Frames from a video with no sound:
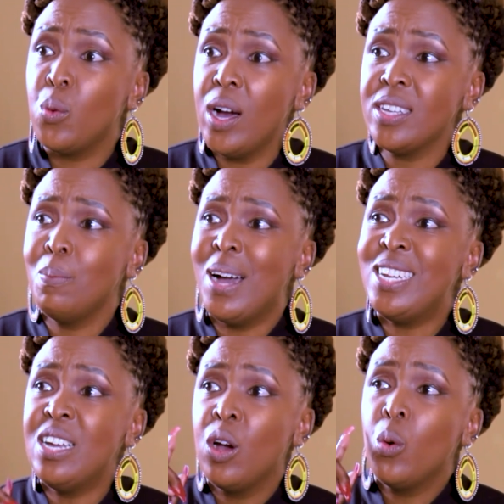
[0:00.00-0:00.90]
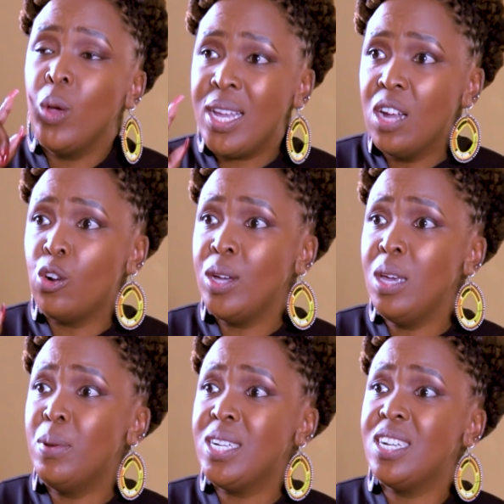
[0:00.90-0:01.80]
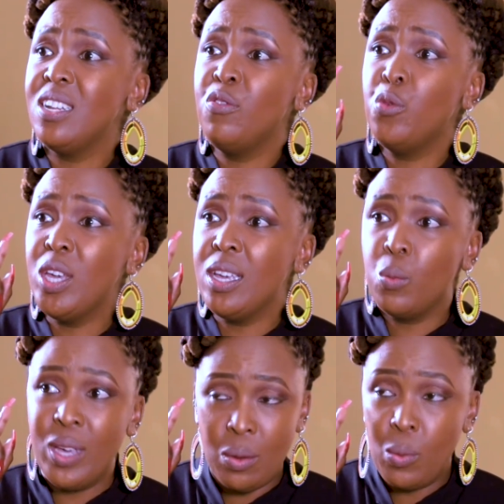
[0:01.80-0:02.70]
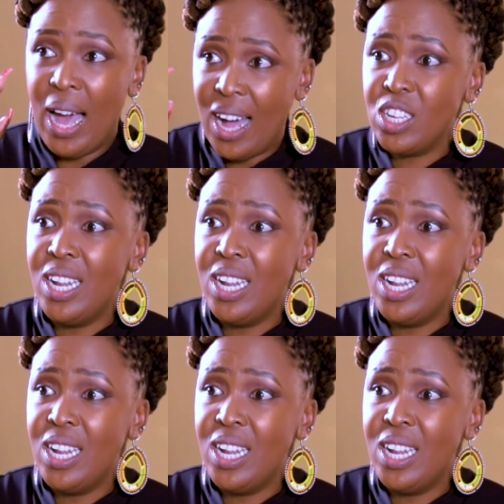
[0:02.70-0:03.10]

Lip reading: It works, but we can only beat it if we